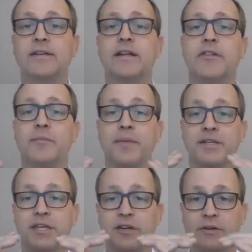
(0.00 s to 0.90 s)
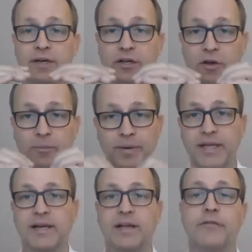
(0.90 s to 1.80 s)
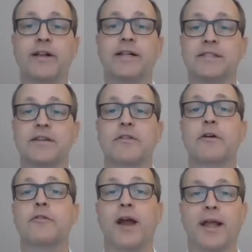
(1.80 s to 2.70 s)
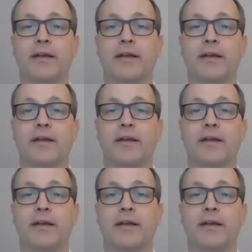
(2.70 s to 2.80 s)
the material completely fills the crack.